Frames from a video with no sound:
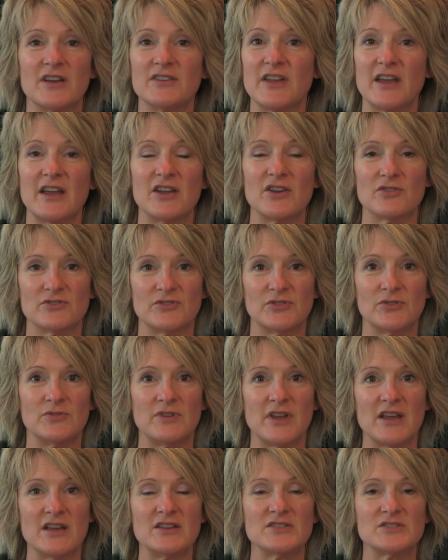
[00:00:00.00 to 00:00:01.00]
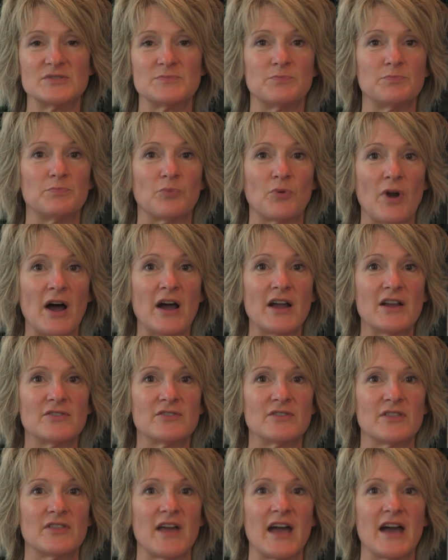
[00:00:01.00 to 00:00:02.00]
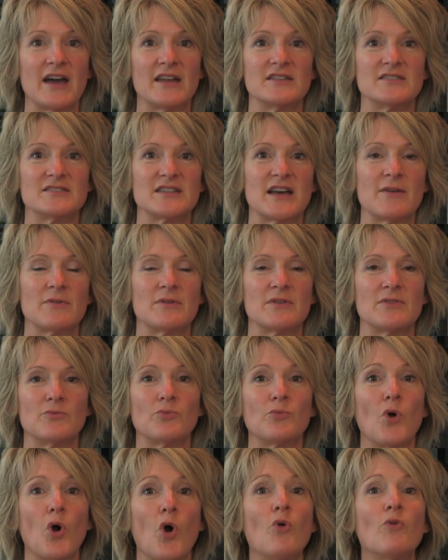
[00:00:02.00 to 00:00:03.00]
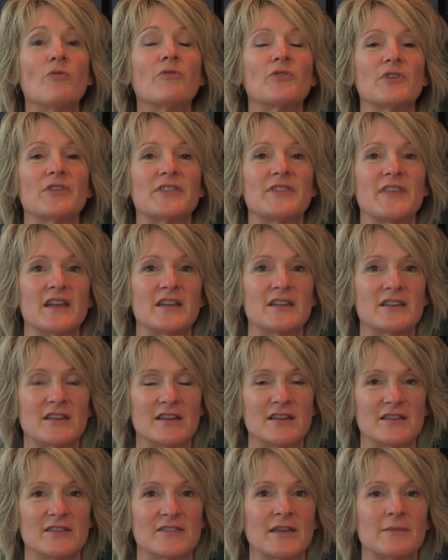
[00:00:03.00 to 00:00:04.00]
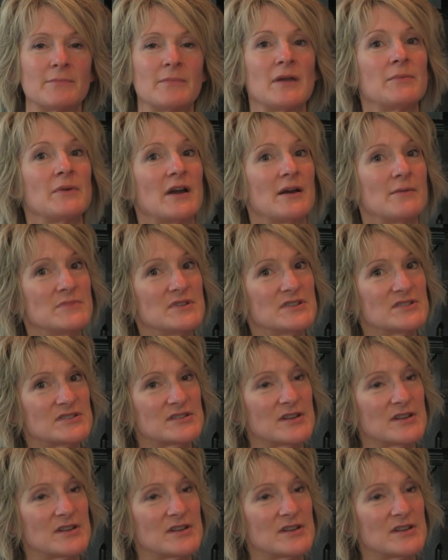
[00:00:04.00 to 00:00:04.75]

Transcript: a day or 2 days prior to that, is I would overthink it and think maybe I missed